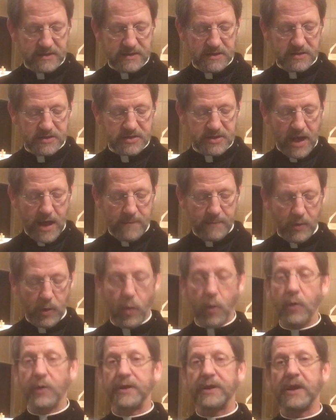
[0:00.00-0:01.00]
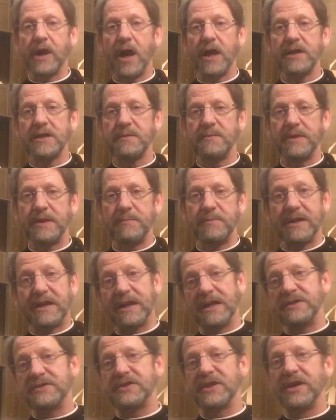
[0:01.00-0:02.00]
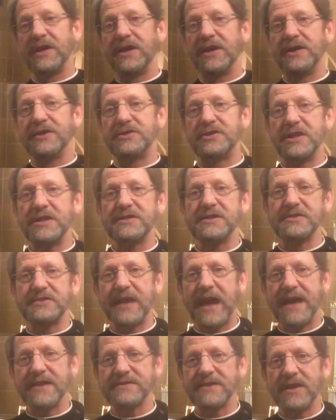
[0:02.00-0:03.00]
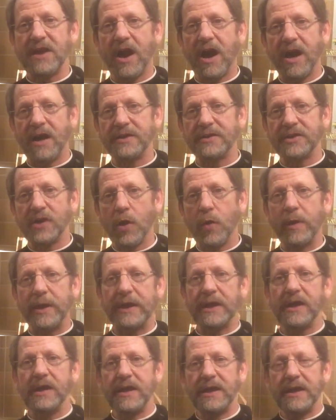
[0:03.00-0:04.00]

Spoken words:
"Stop holding on to me," because Jesus has an ongoing